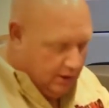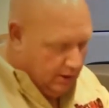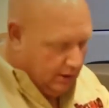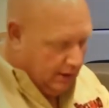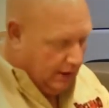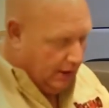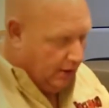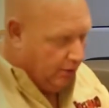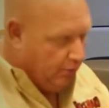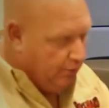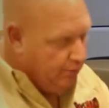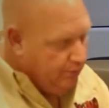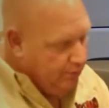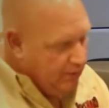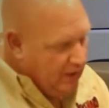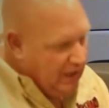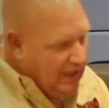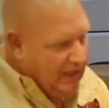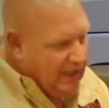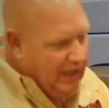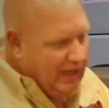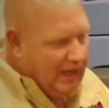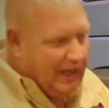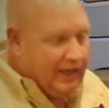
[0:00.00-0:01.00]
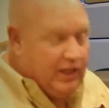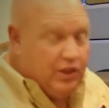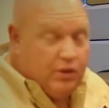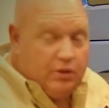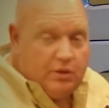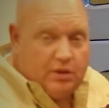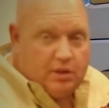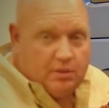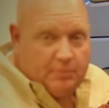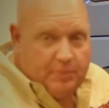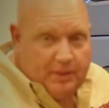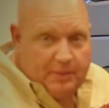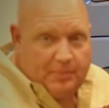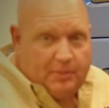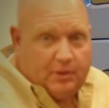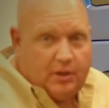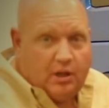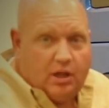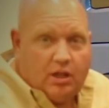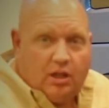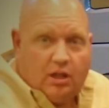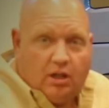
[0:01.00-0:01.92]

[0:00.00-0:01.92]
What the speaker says: Now, I know some people are a